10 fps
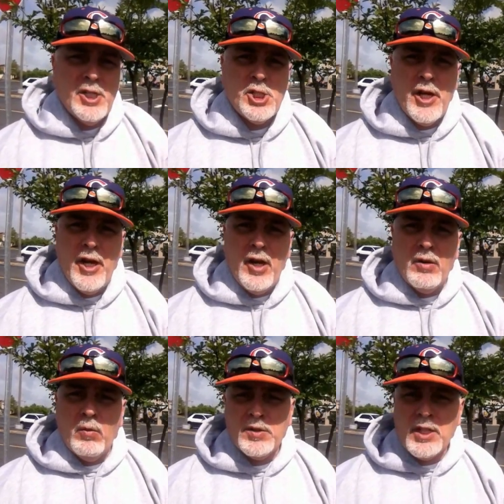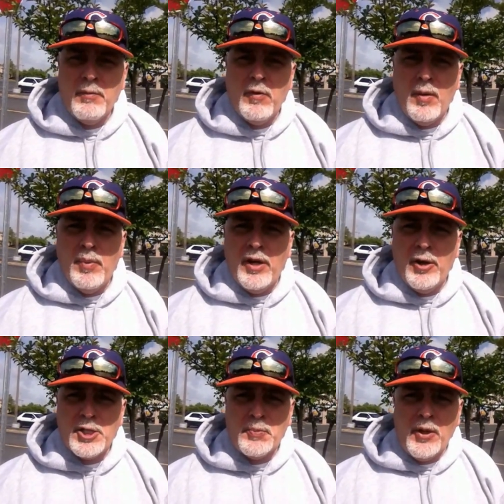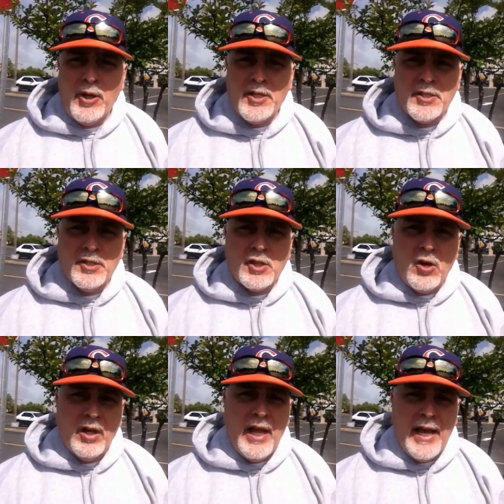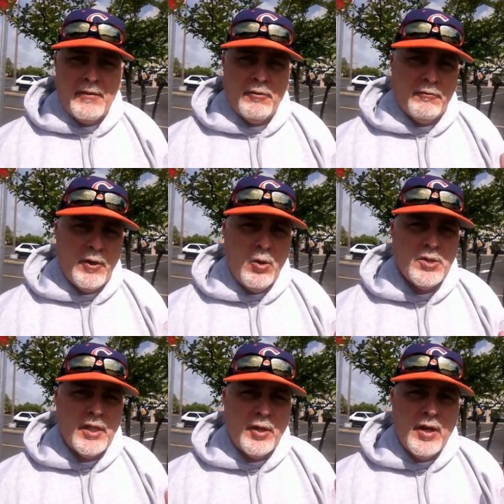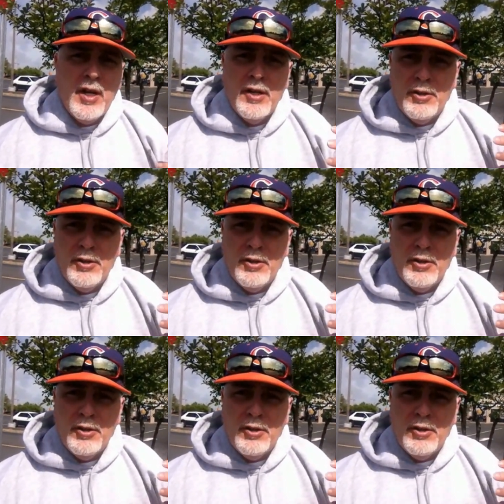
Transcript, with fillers: share some of our better experiences online for folks that are